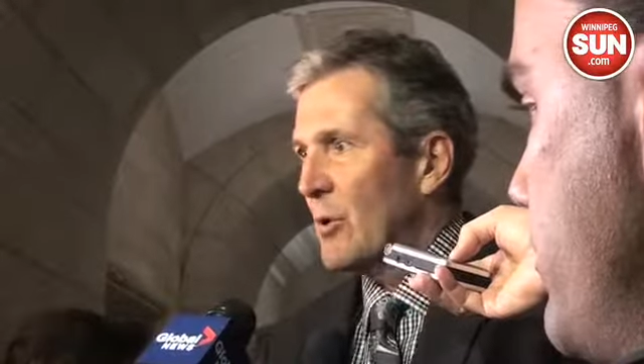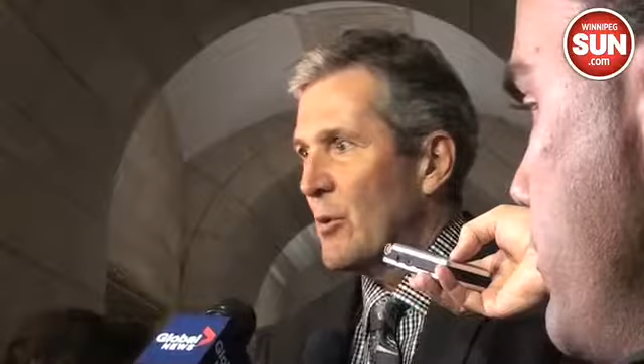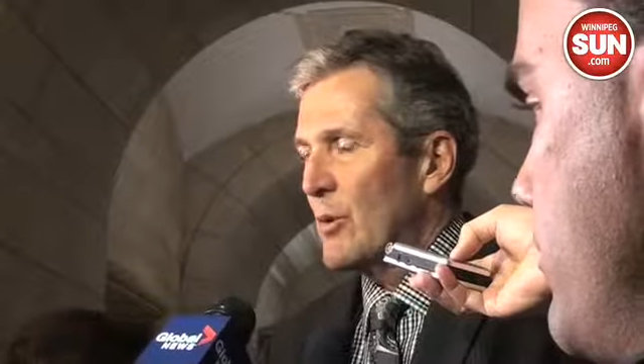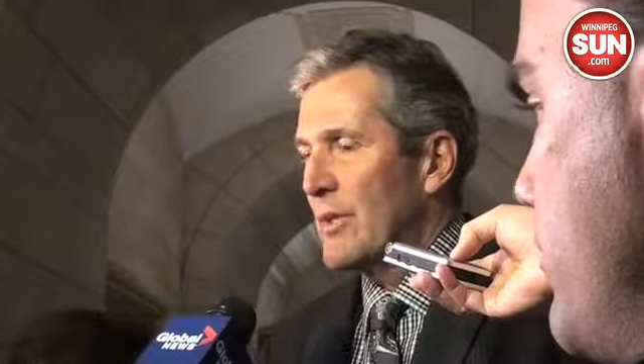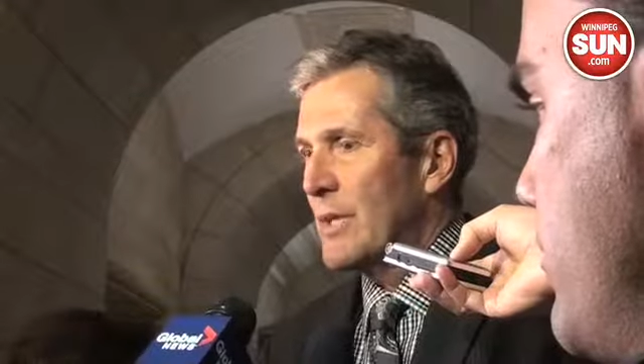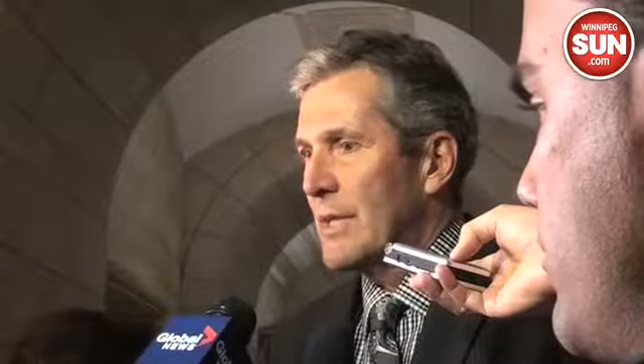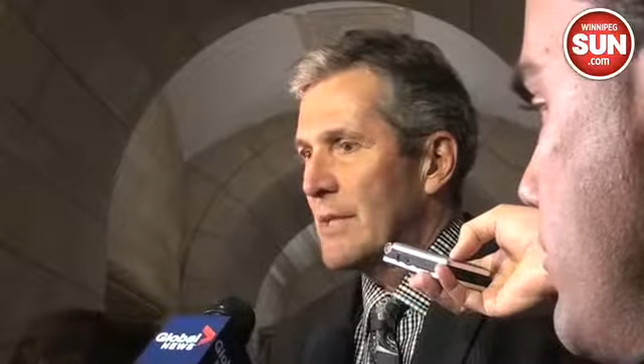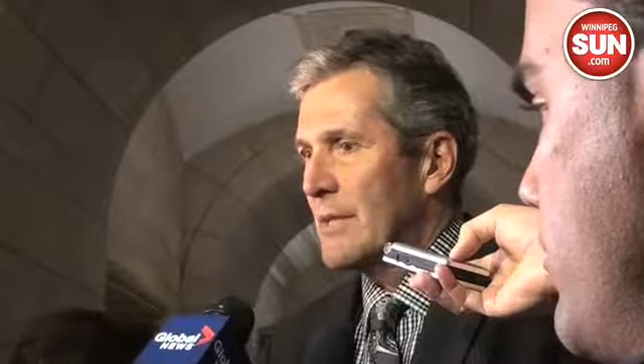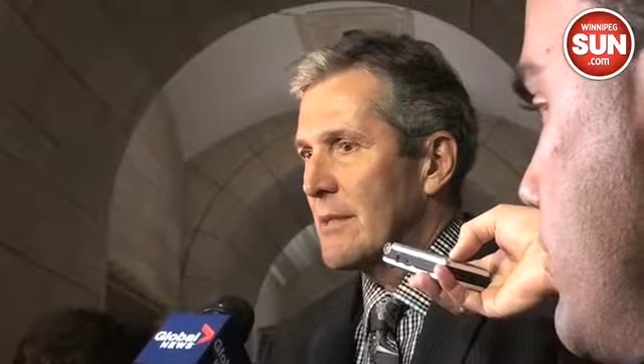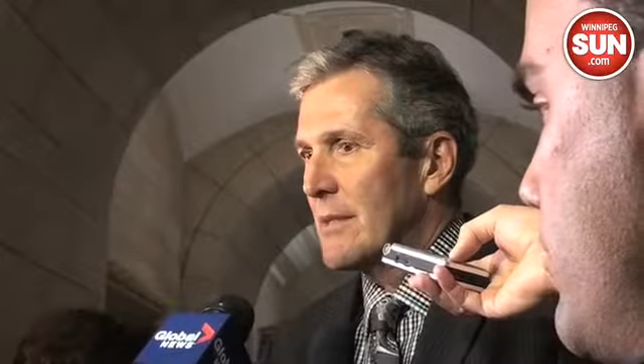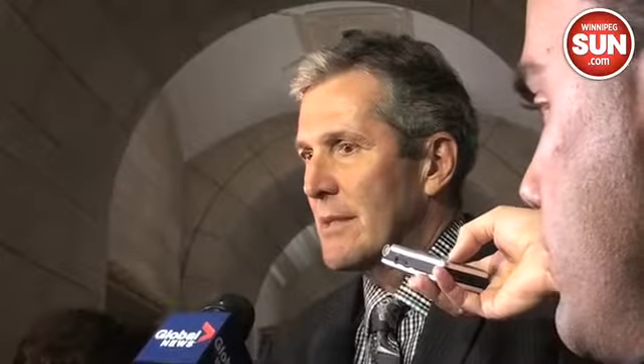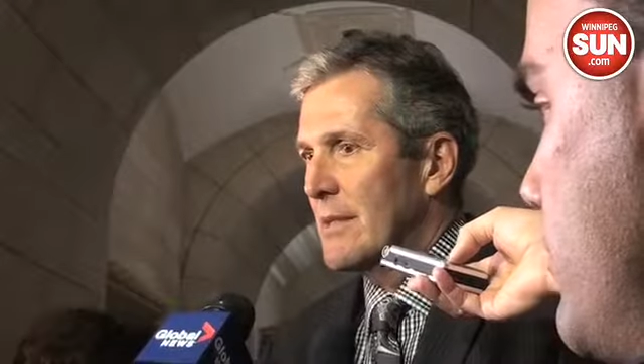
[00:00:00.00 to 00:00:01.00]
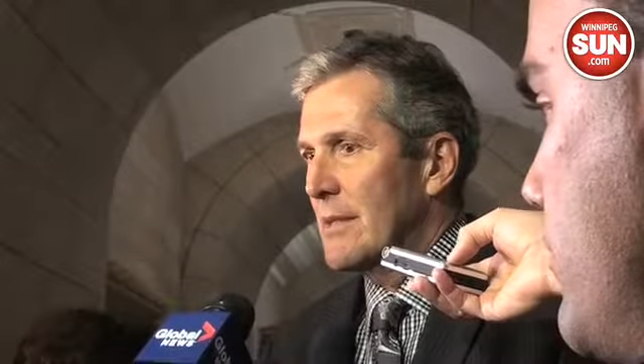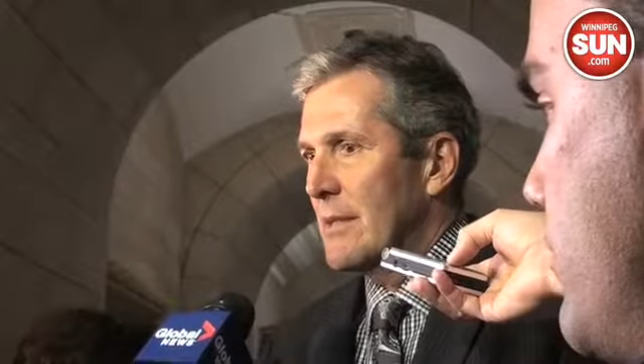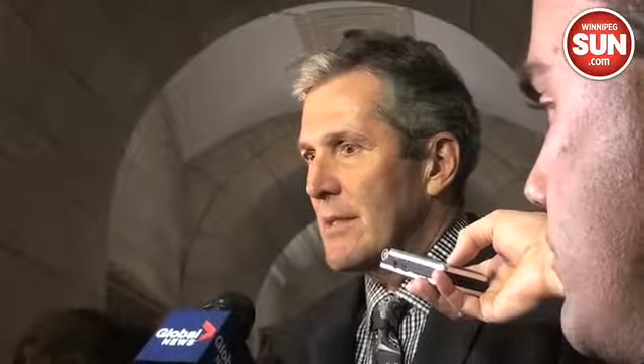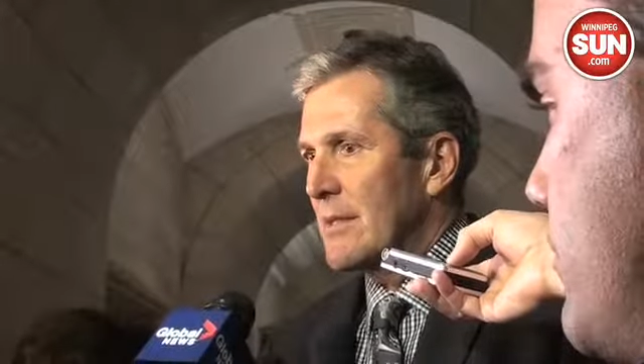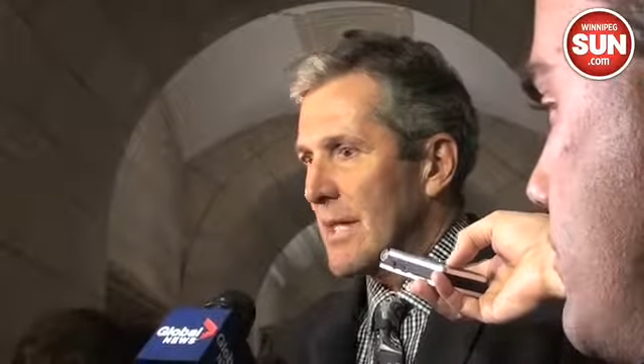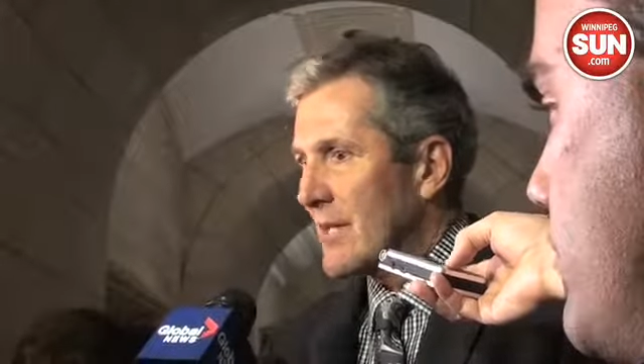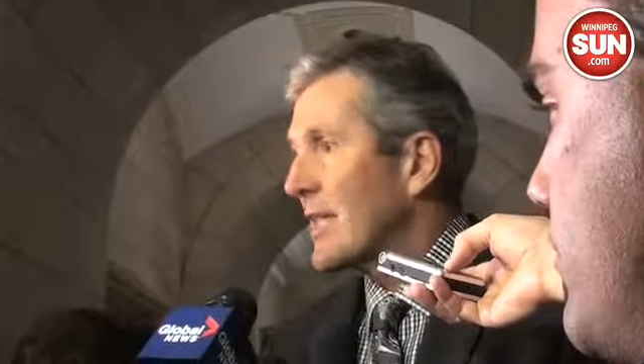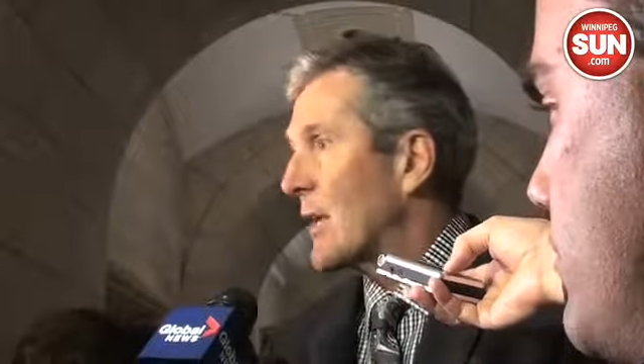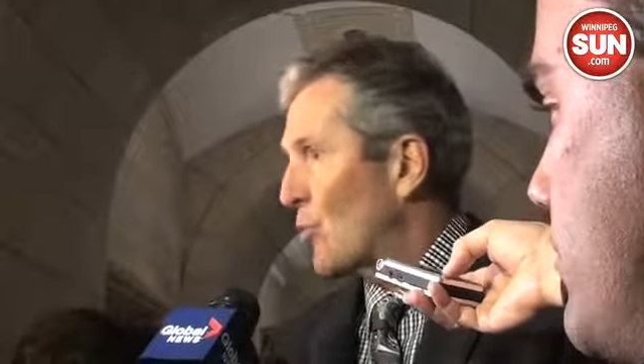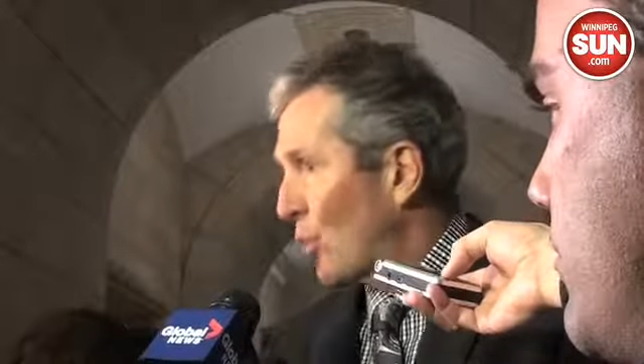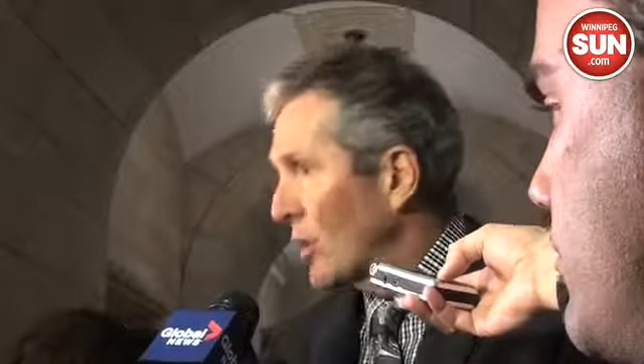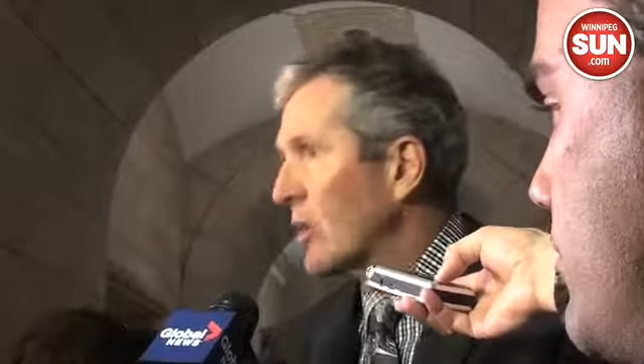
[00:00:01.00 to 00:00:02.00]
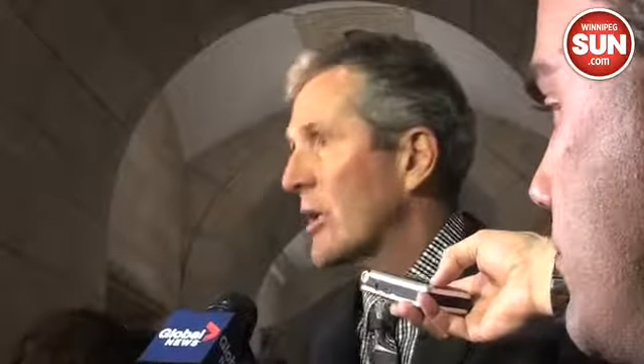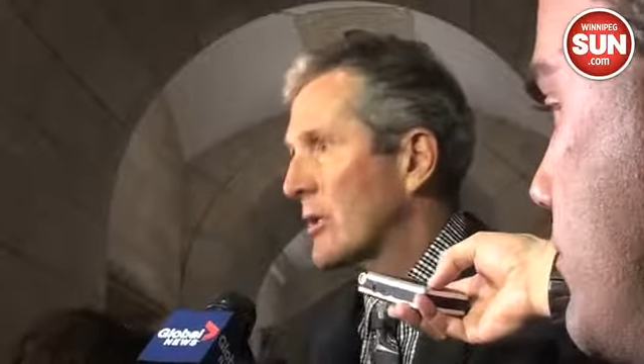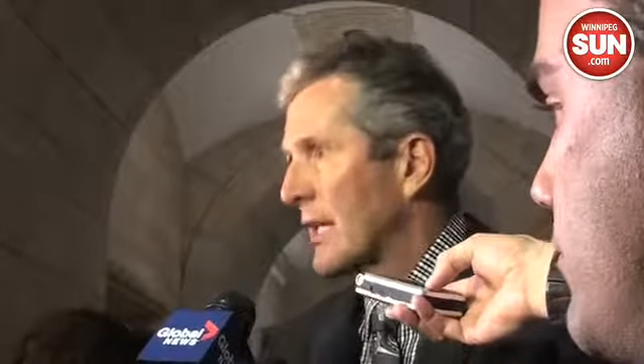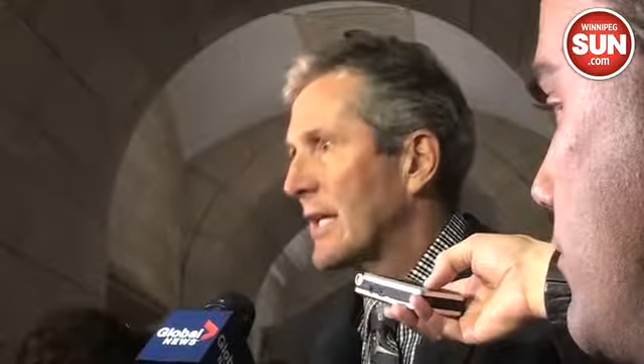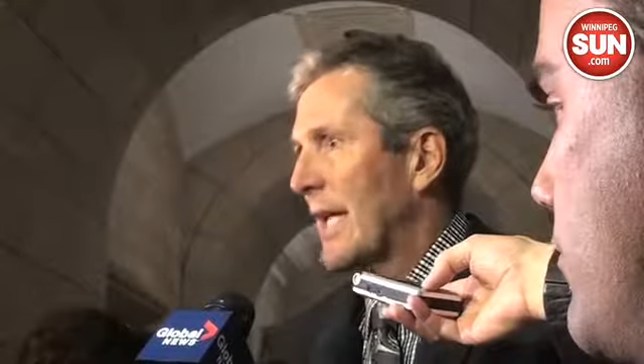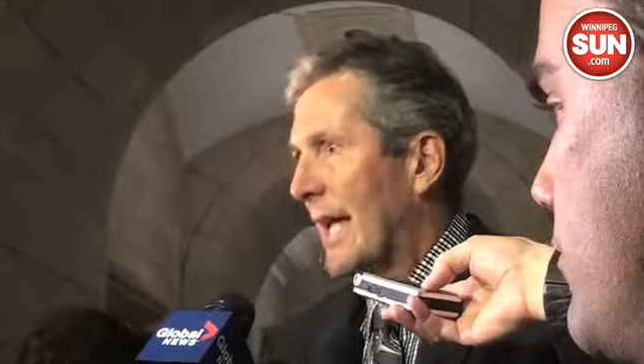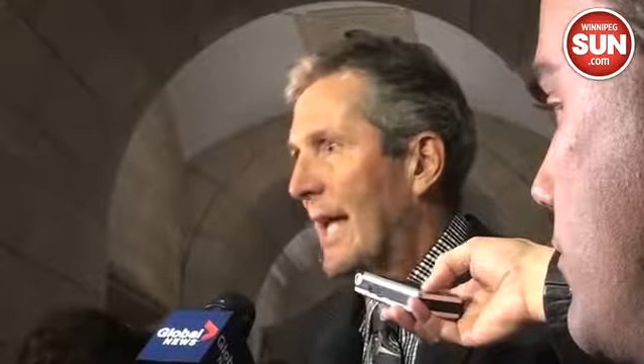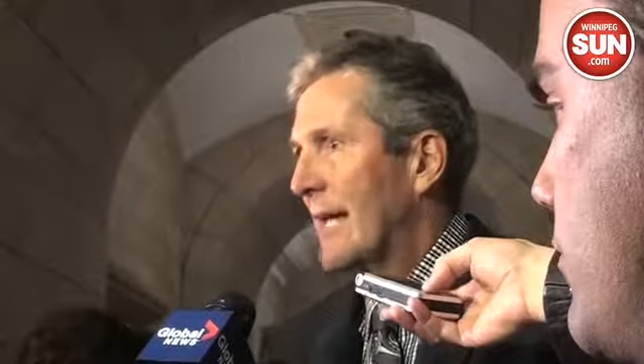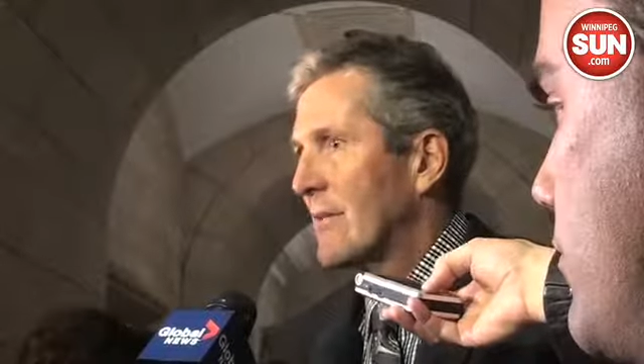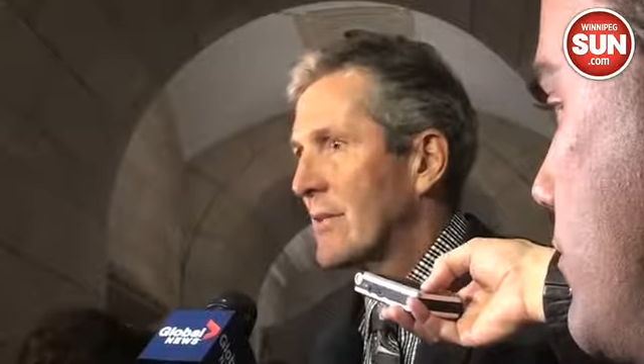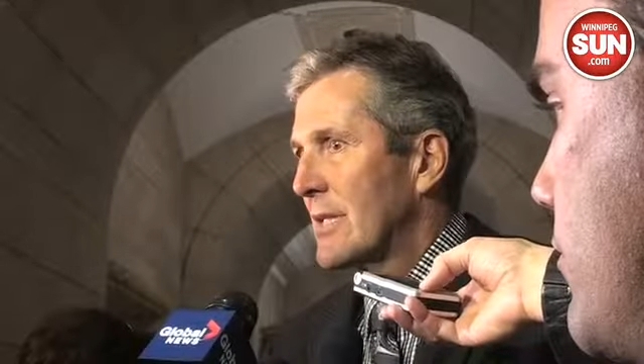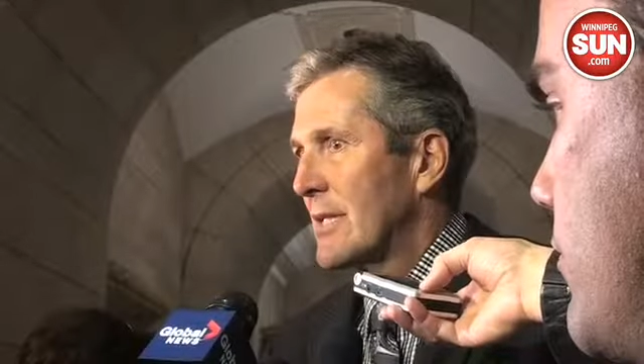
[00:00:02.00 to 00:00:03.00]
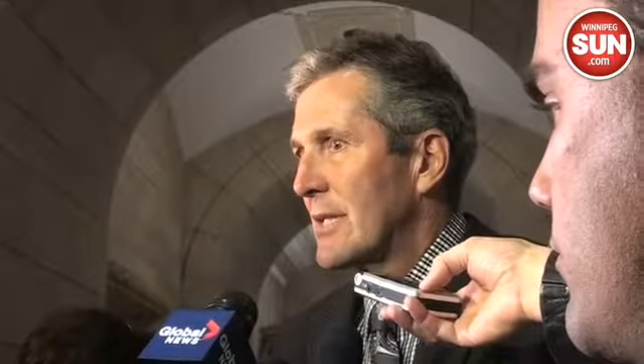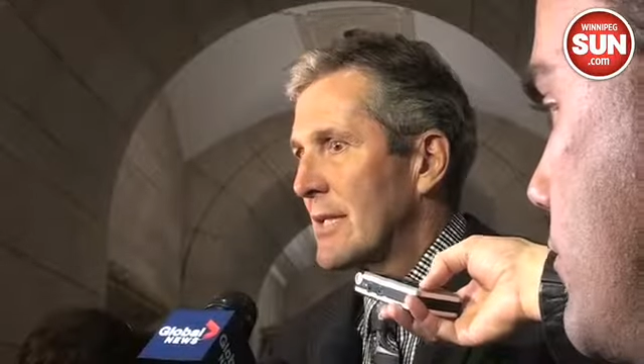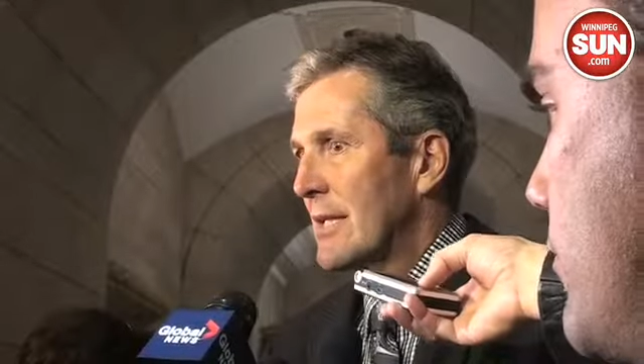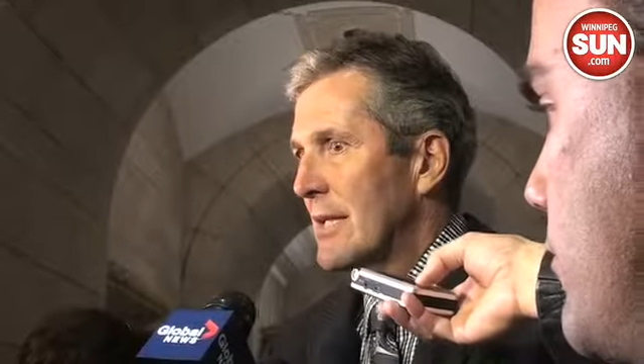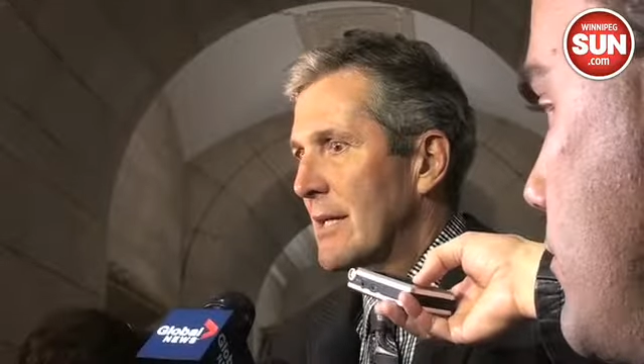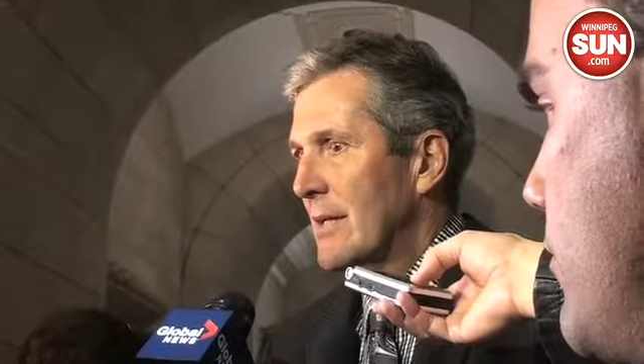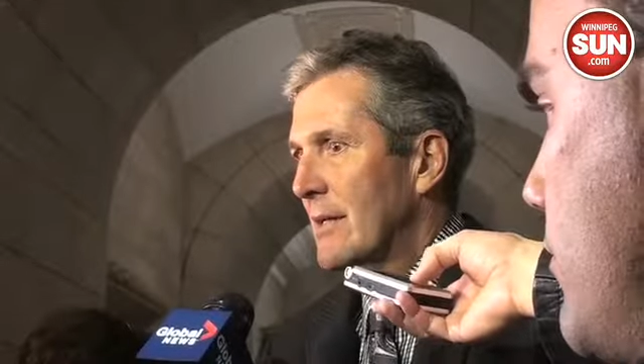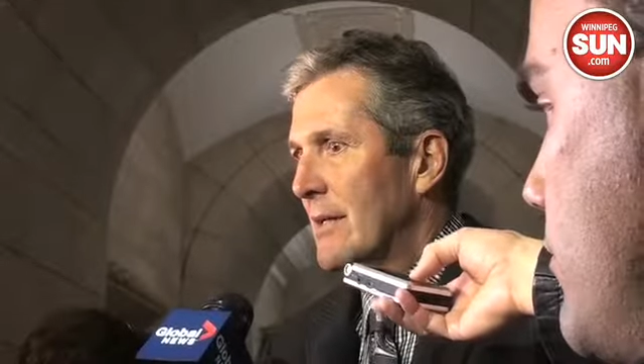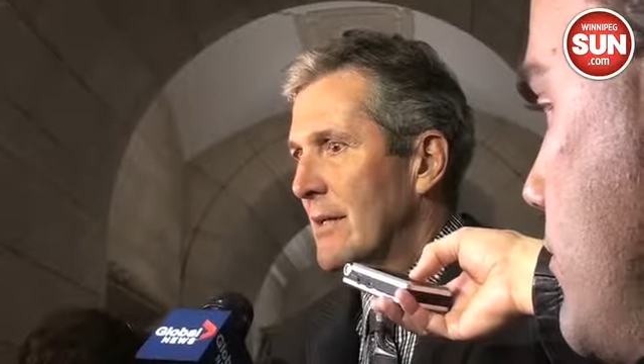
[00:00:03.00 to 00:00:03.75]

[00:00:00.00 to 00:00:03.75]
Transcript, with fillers: forward that says they were looking at the uh,